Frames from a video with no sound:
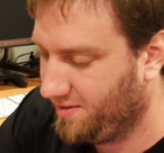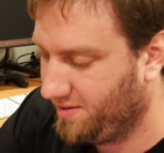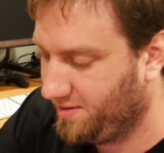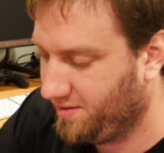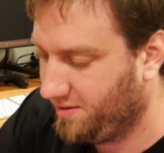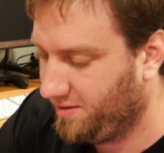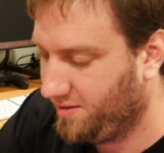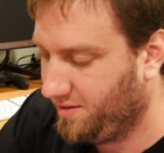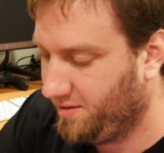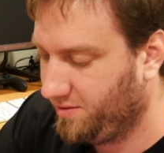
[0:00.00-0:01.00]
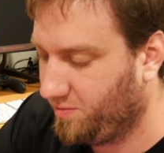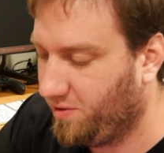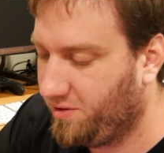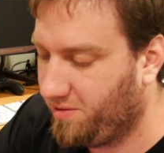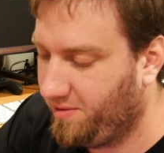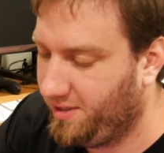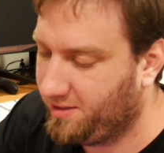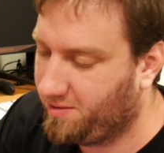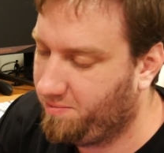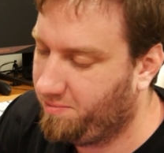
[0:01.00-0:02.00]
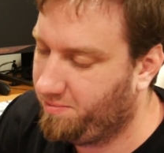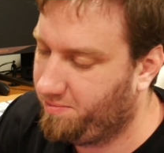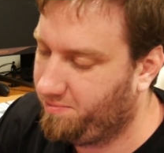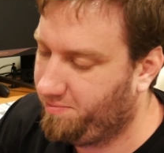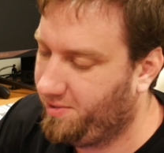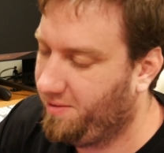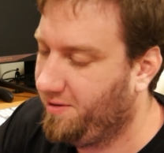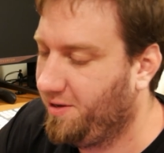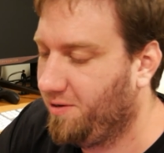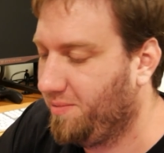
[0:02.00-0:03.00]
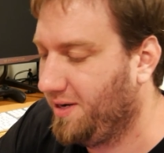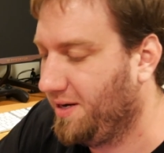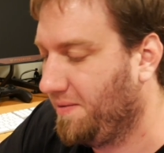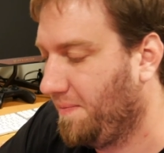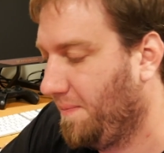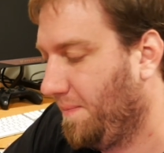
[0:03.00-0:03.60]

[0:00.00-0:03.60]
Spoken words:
It's worth the risk, but I really hope I didn't.